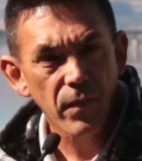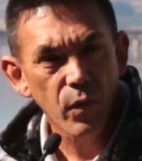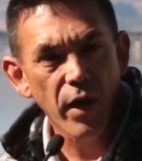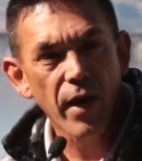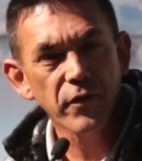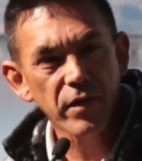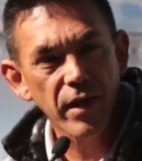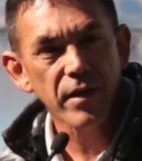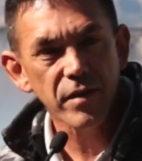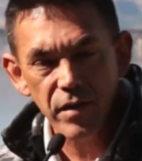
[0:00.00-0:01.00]
we have to
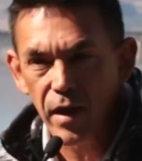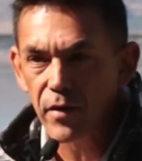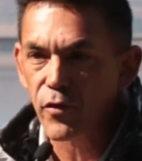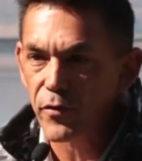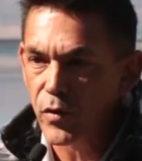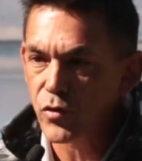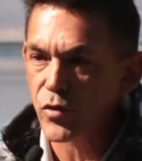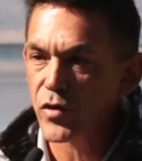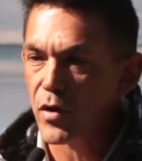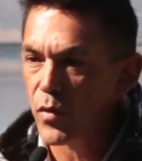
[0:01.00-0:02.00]
take a stand for future
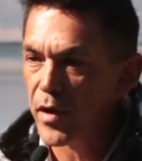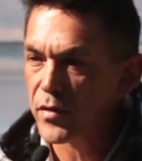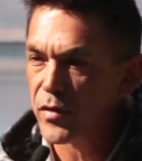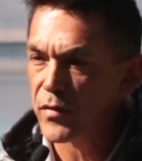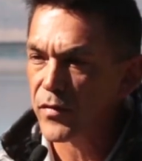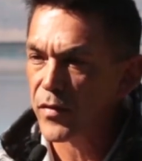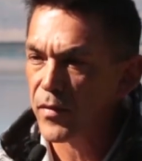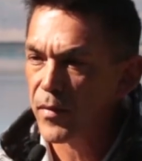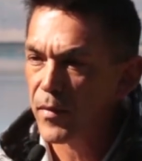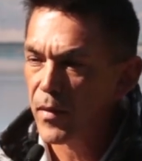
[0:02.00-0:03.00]
generations.
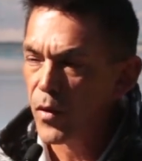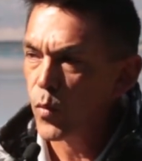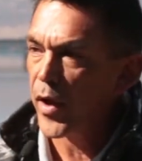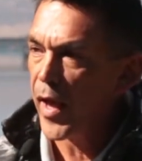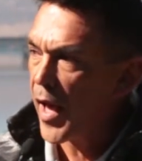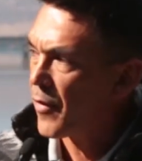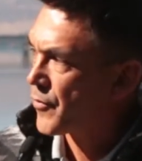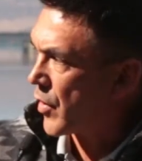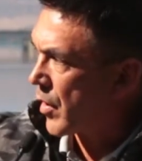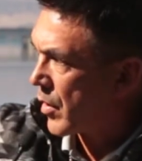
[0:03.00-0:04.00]
We have
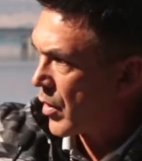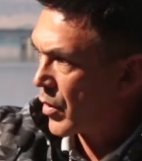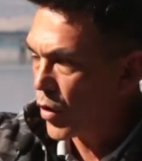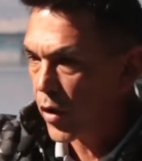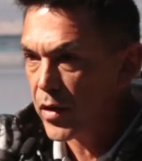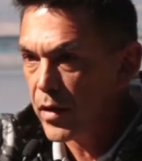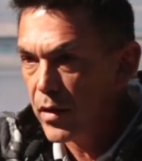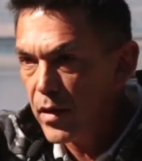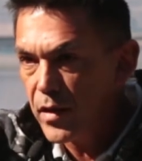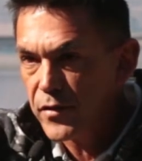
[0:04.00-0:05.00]
to look
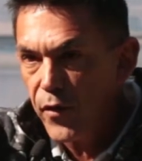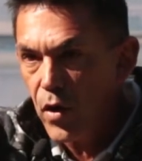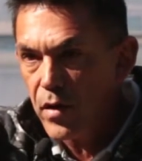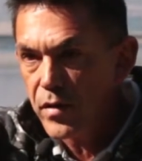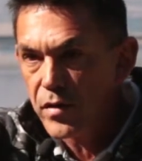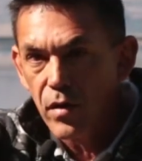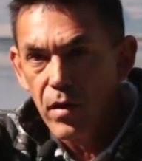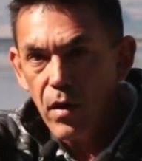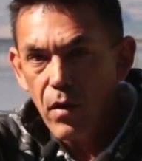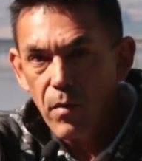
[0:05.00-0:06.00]
as far as
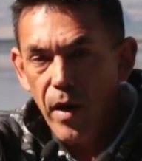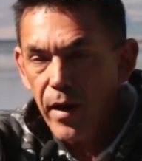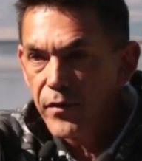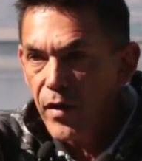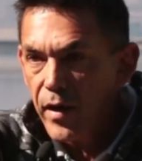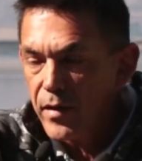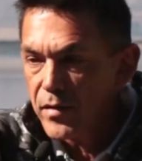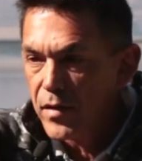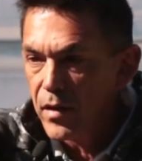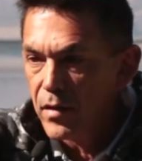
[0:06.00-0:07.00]
our mind's eye can
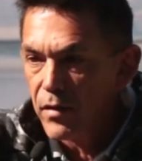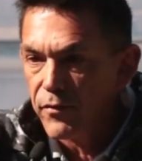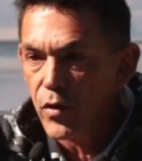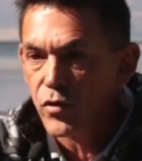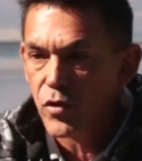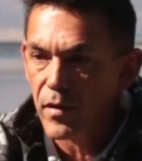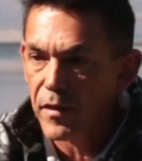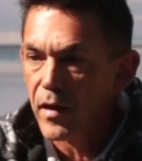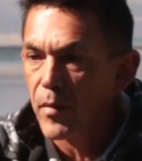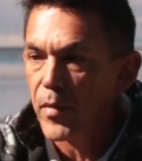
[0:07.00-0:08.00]
see into the future and
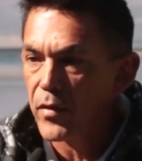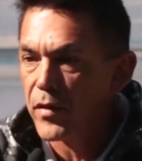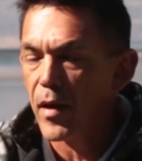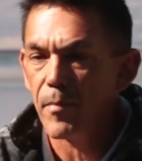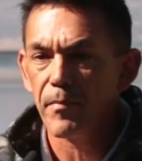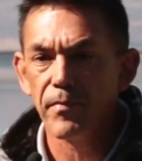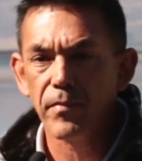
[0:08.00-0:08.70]
think about them.